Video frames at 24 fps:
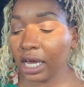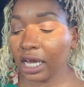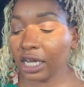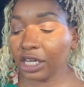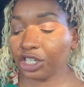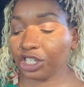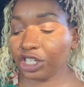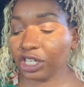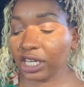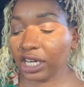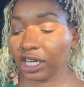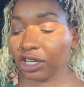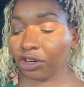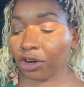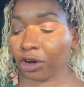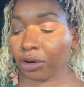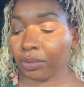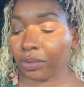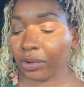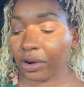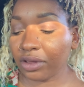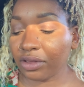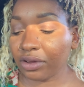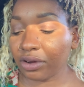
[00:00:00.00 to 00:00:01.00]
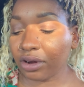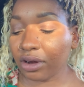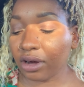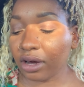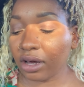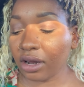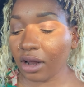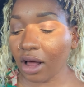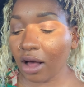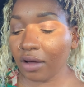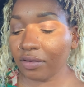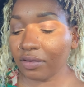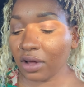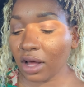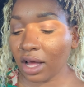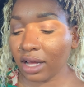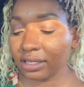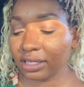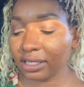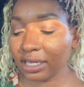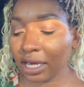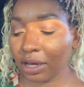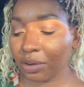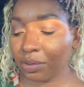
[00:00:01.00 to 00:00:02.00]
She and her brother cut off
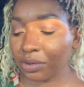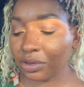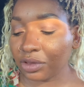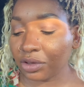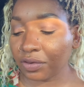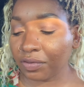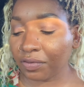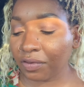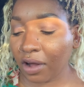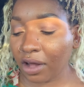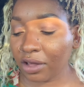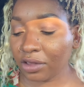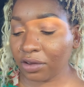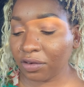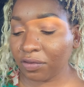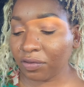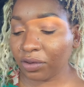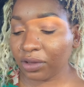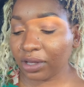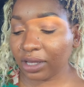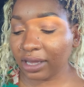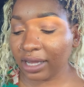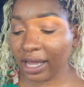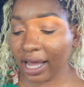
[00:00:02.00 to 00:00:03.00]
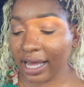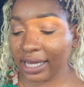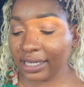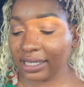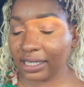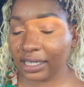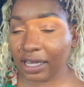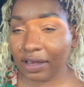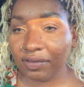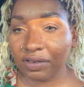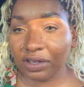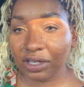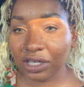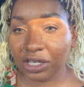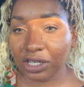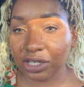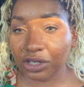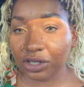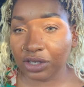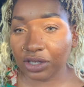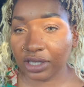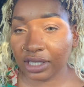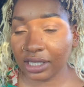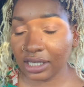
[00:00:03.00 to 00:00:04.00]
contact with her father for the last 7
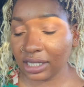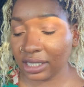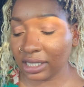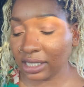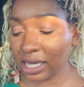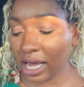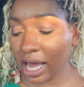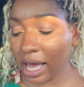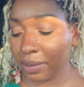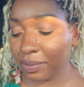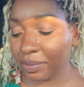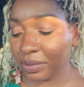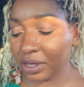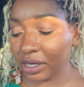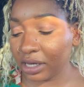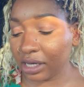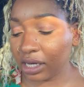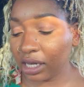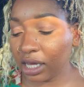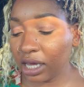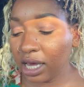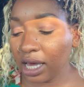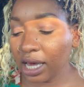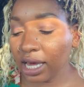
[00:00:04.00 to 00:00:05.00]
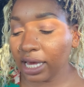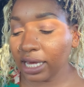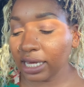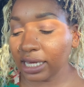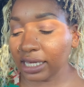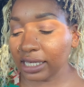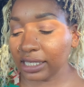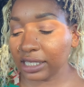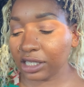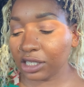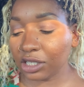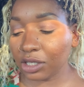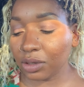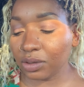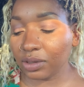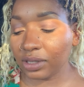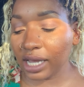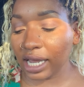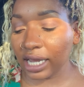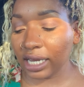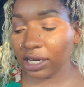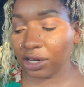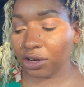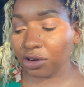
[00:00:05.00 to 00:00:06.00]
years since it happened. He's still
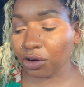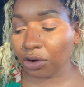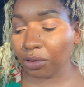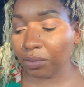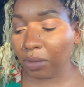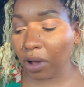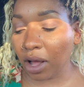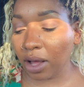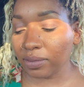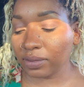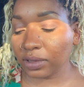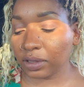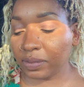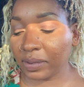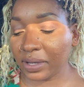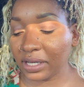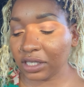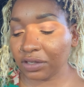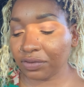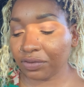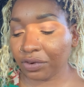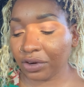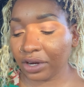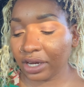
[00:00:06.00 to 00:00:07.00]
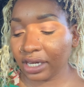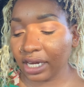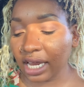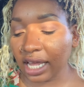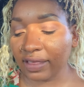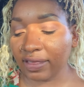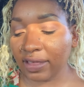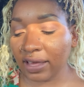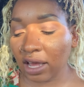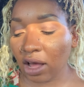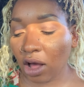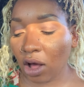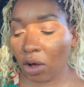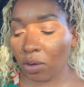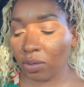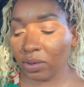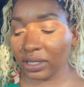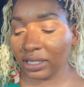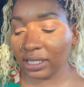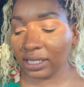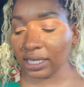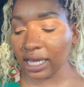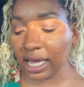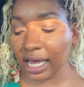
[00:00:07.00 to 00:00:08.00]
dating her mom's best friend, and they
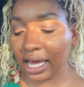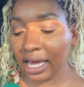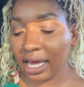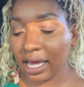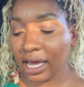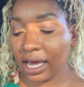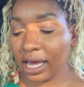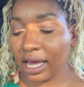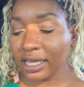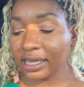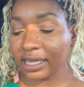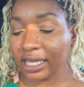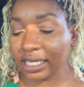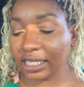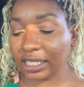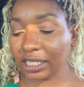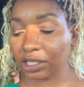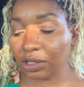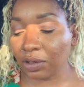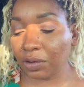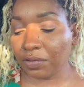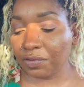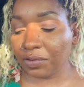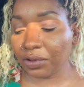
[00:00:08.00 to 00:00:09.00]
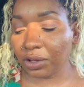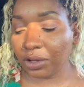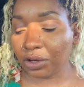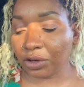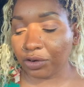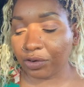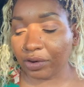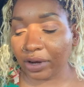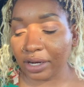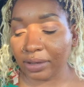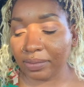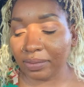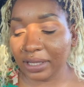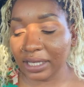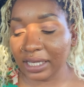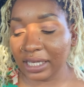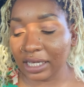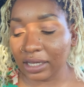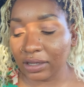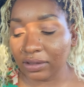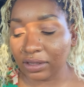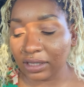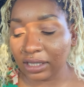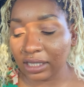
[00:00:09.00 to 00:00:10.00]
always say they still feel incredibly
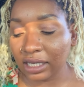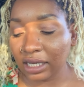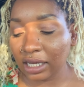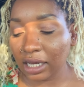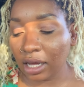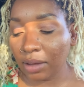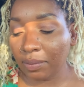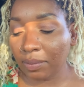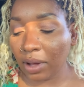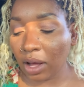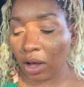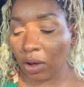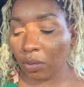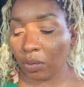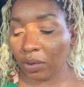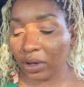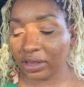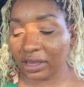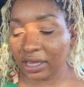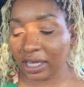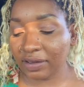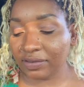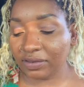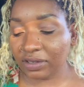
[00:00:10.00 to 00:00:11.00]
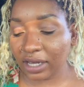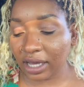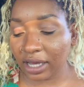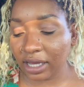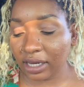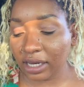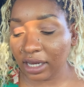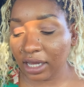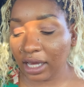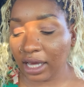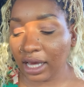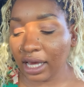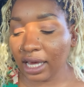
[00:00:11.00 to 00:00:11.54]
guilty about what they've done.